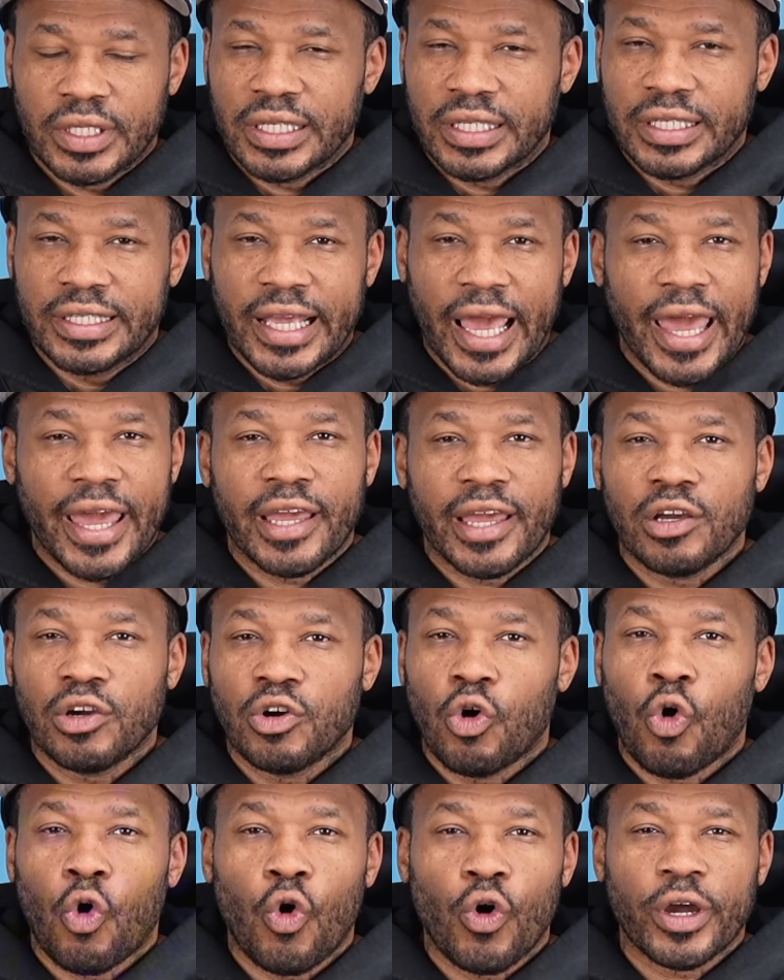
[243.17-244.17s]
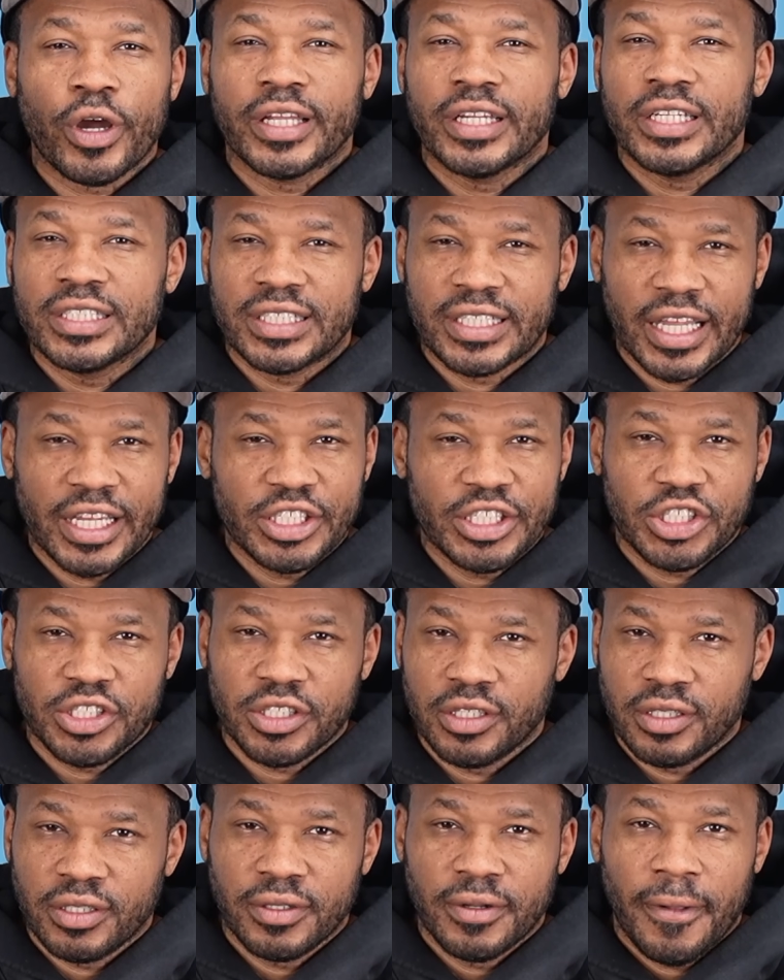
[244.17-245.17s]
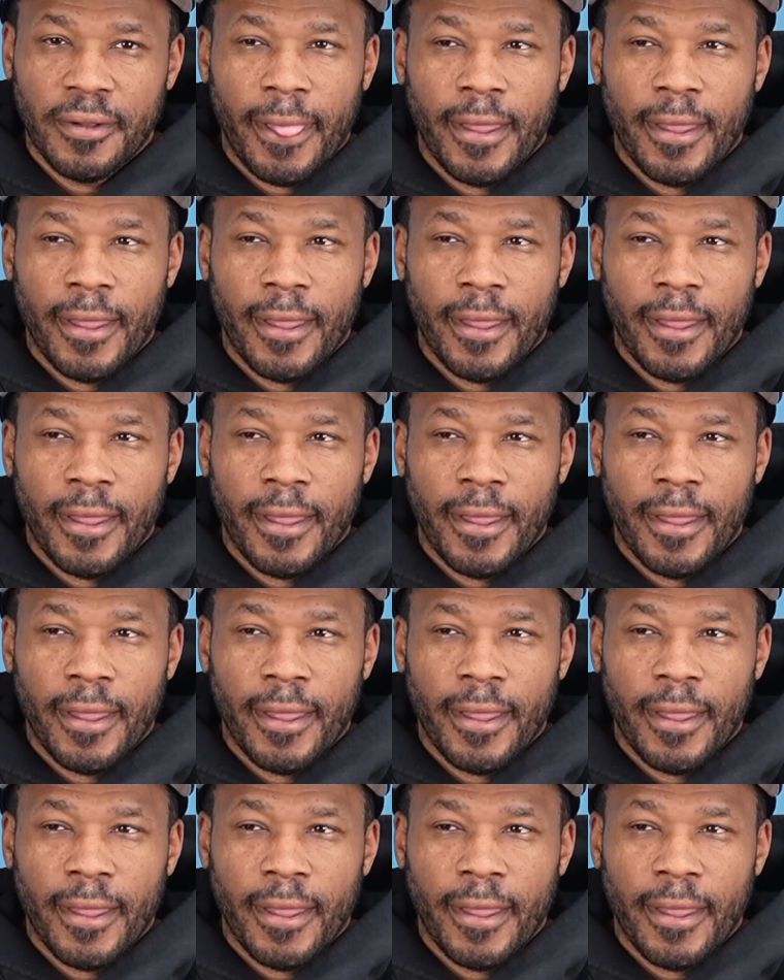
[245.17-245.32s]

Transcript: gang or organization